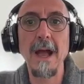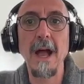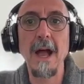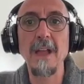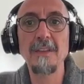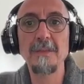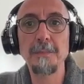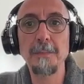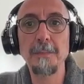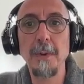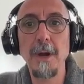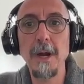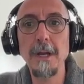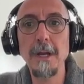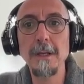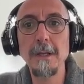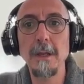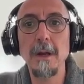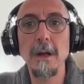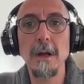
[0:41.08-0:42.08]
As
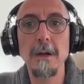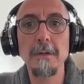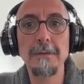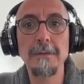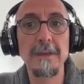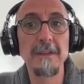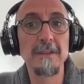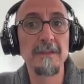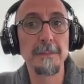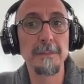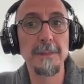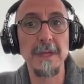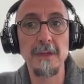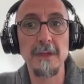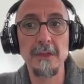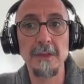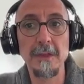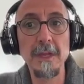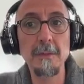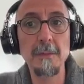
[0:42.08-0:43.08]
part of his
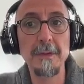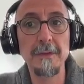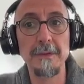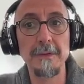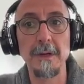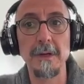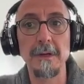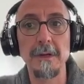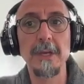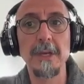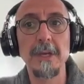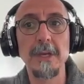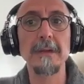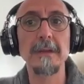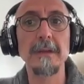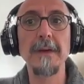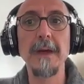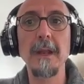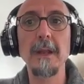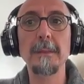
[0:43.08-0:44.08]
PhD research, he
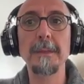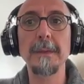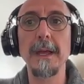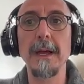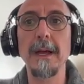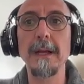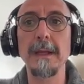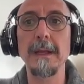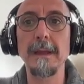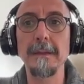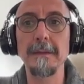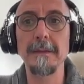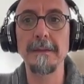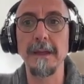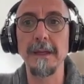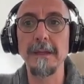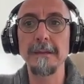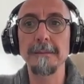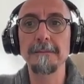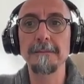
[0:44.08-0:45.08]
developed an
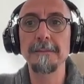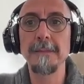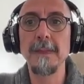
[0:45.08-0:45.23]
assay